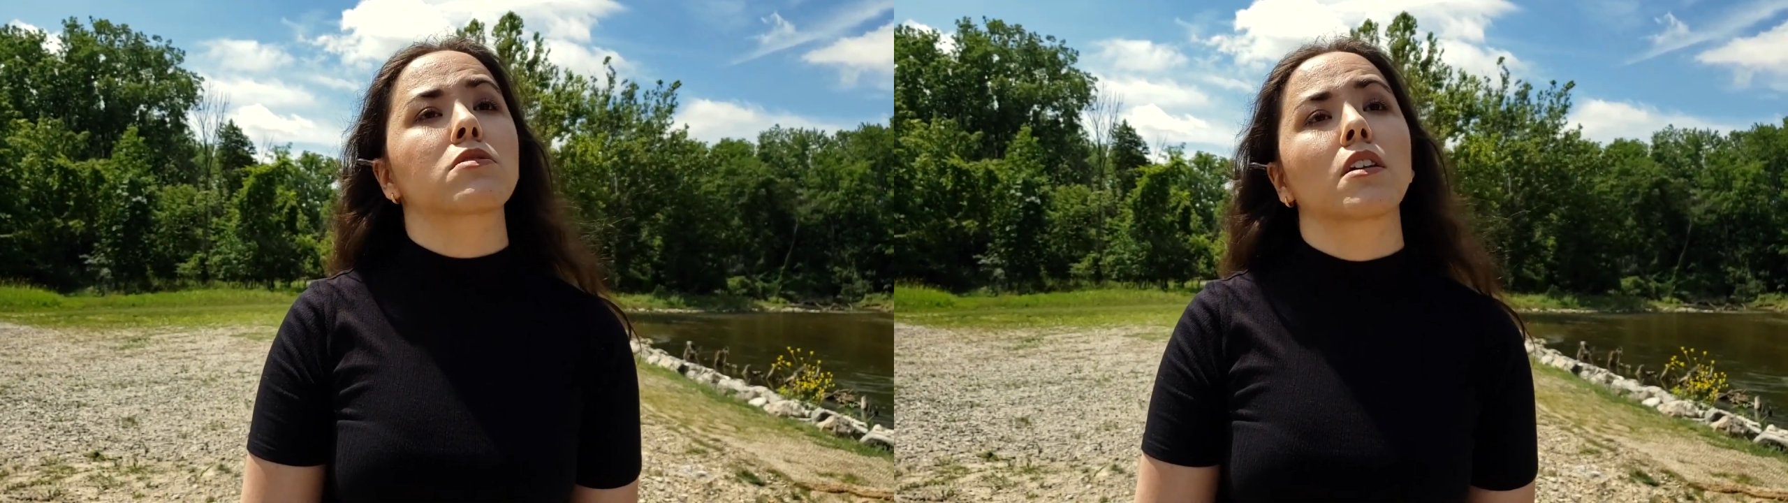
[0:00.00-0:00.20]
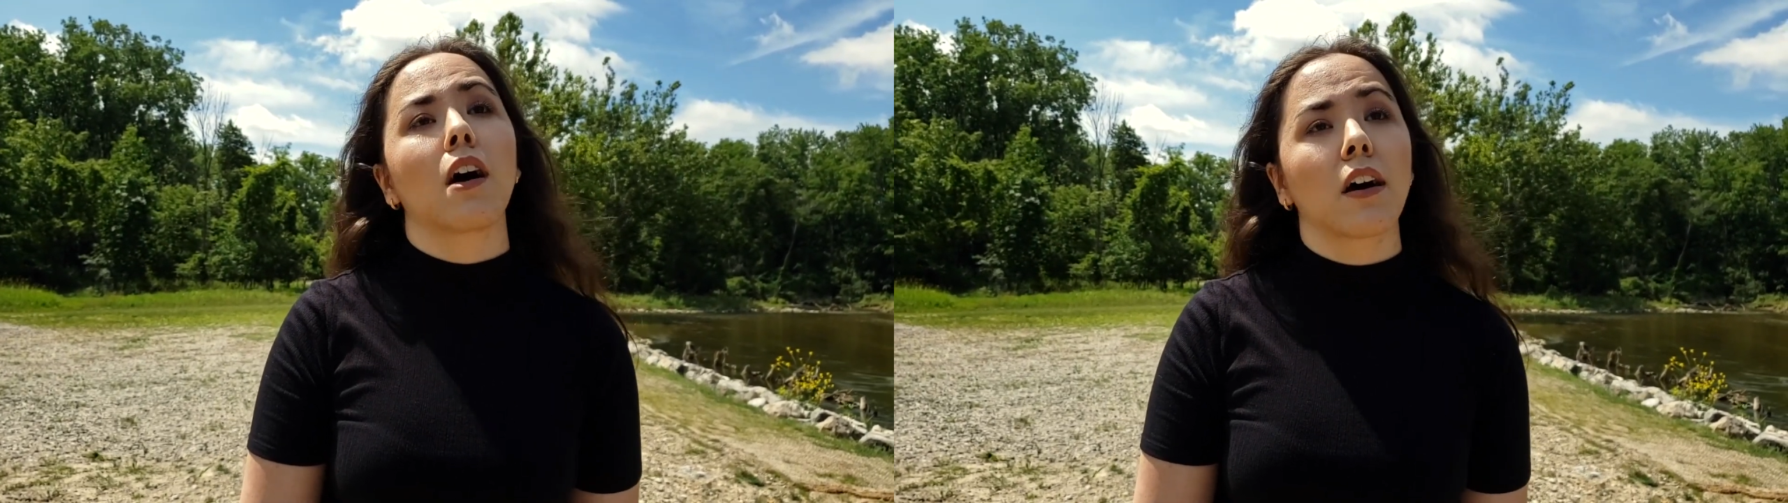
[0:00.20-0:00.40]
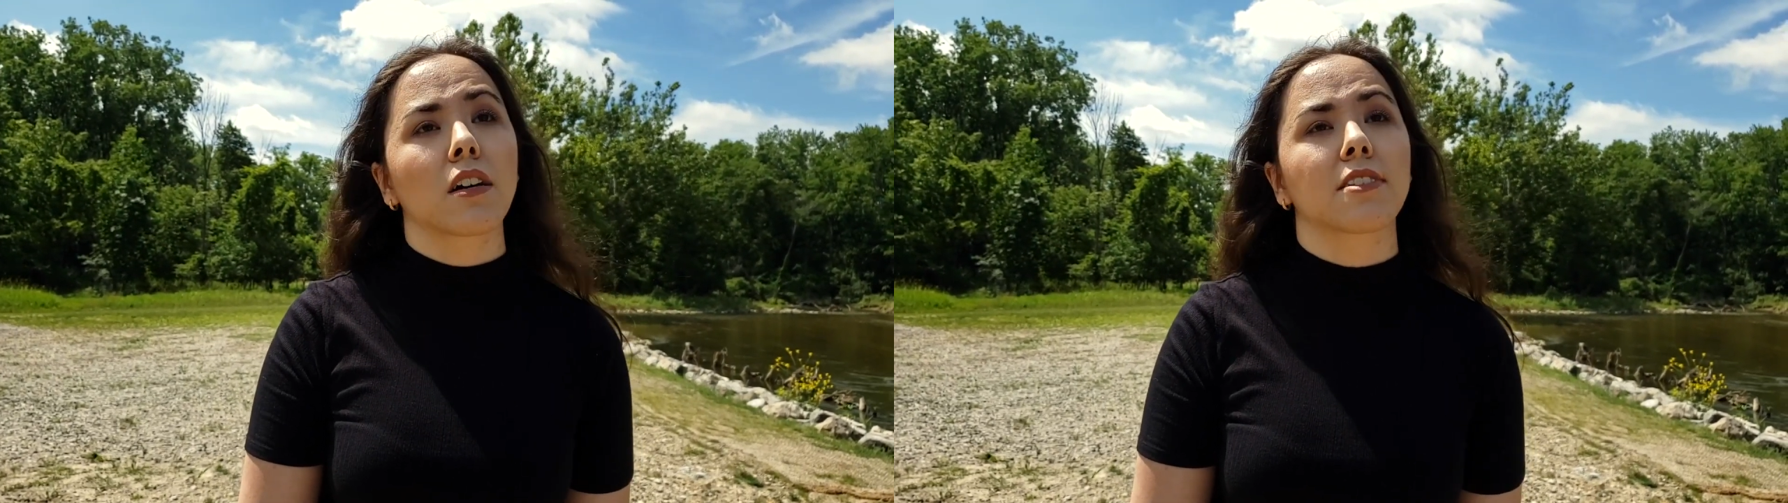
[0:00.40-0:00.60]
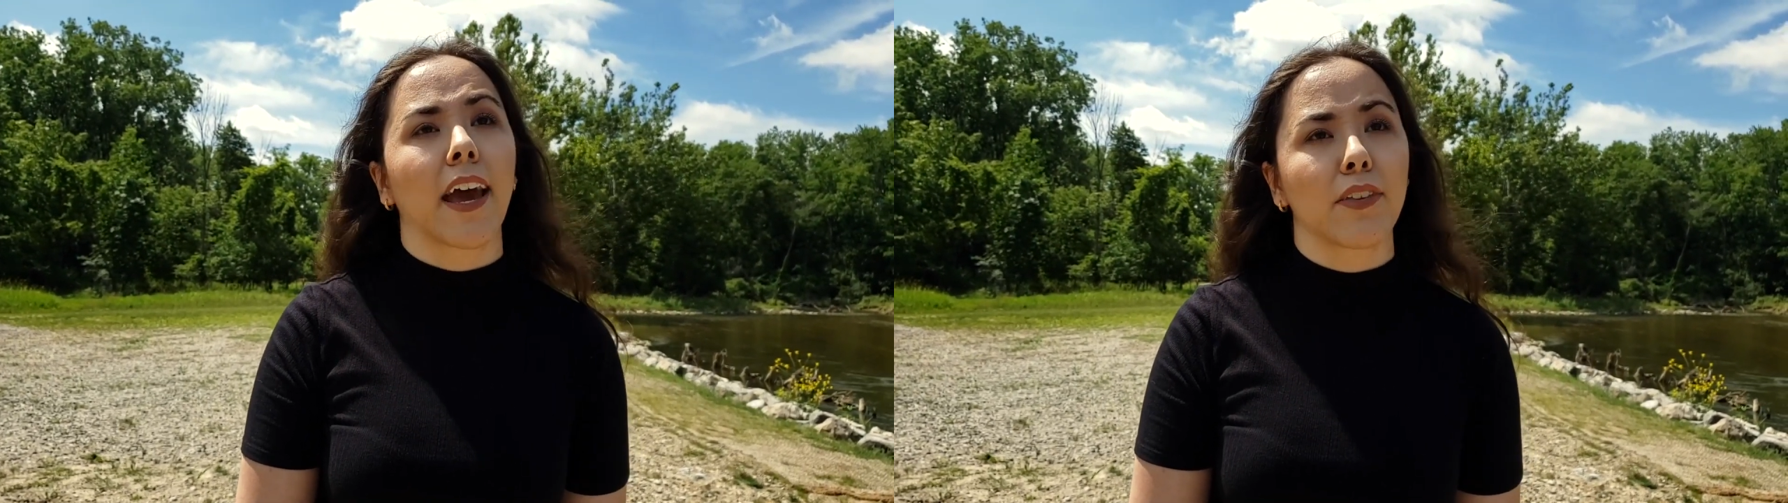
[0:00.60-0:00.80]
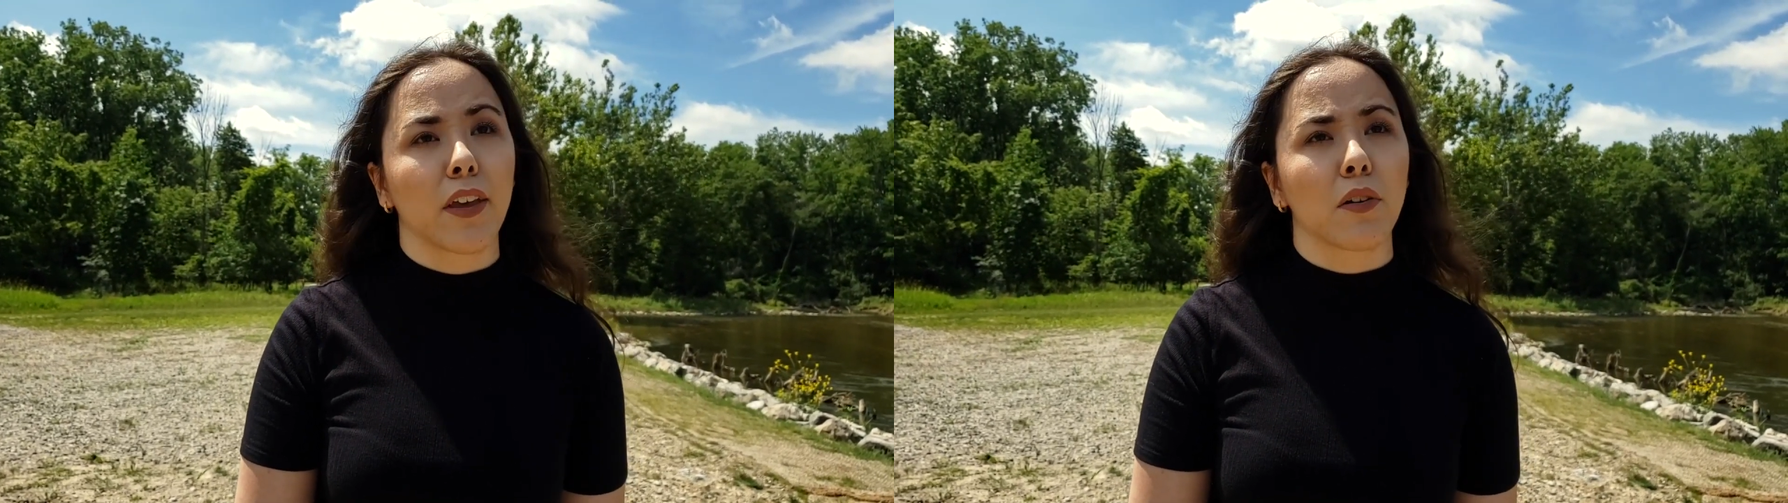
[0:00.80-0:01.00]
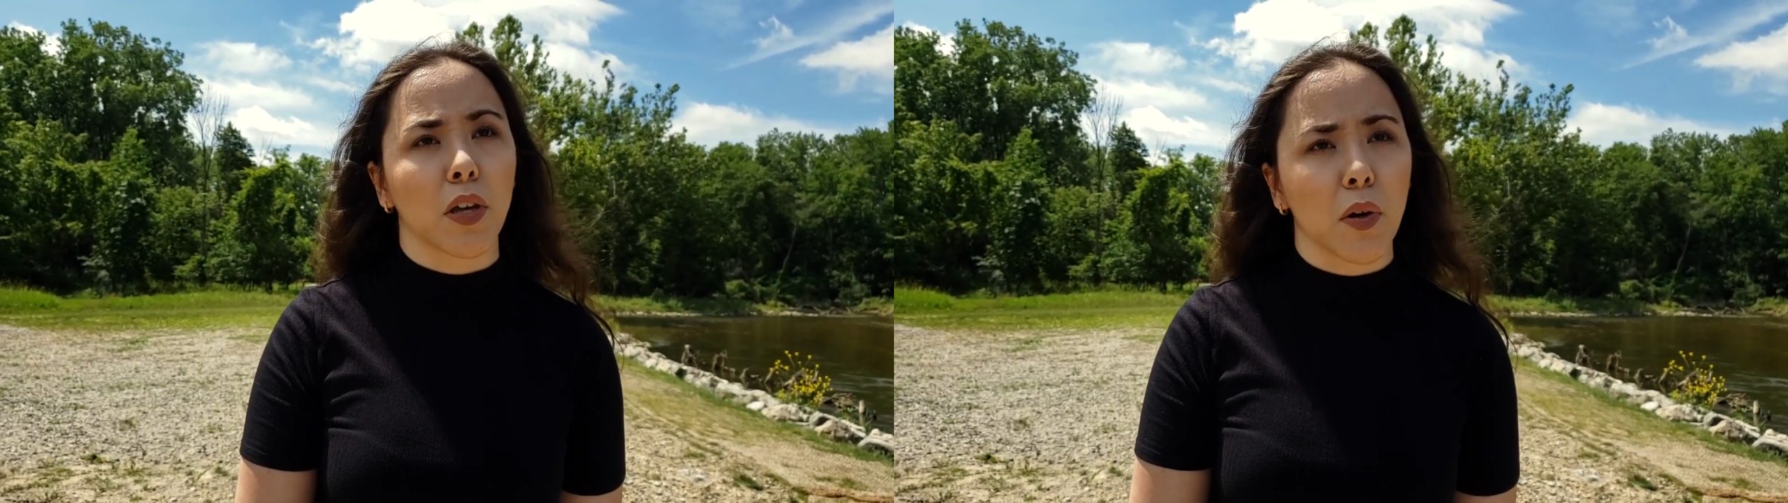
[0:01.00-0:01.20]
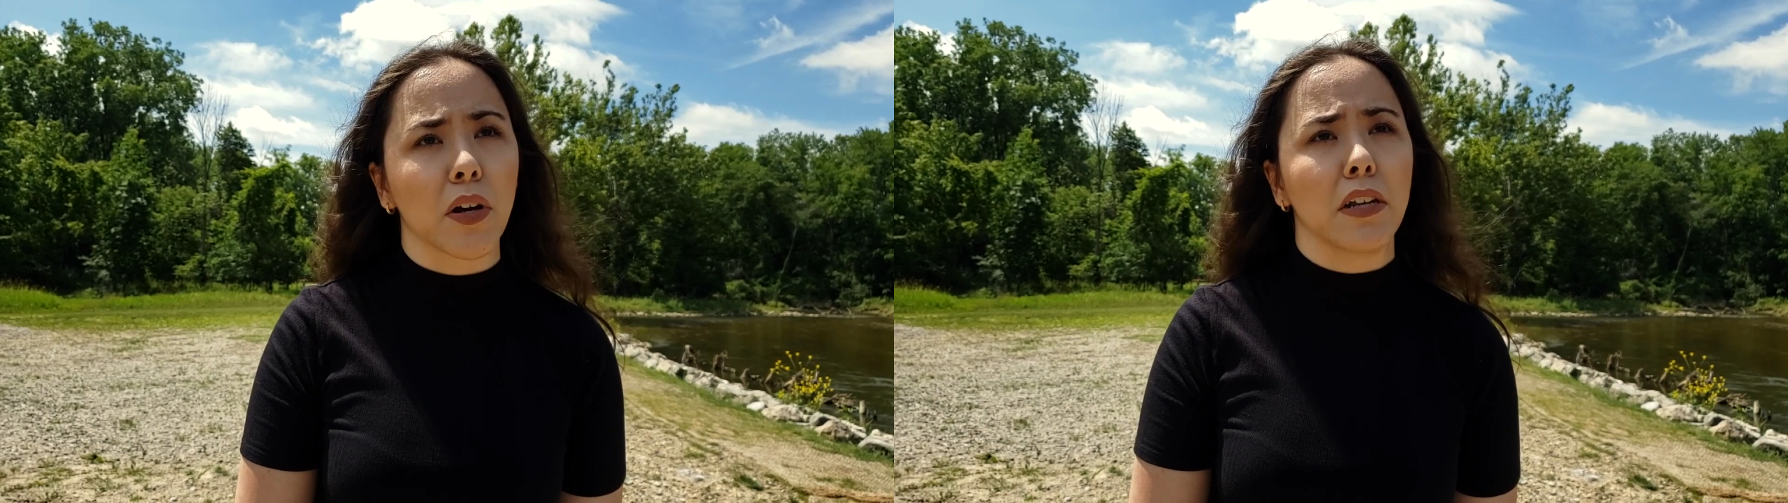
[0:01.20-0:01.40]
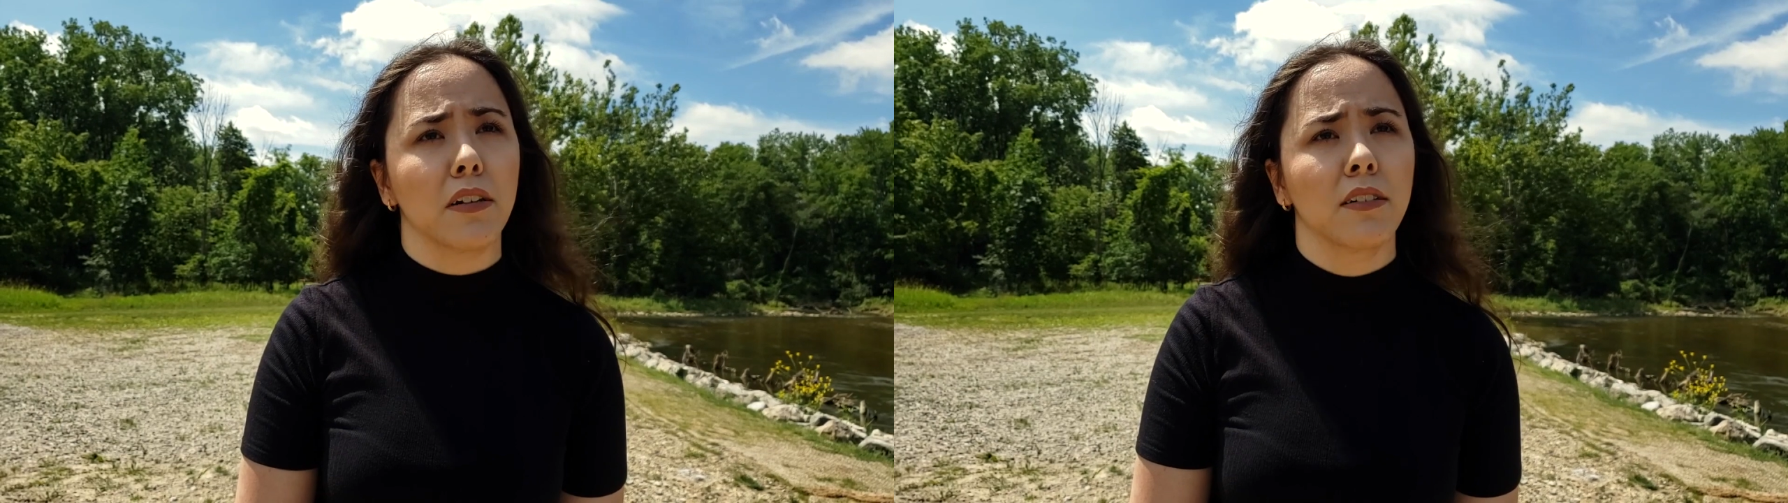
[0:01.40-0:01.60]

cannot contain their urine.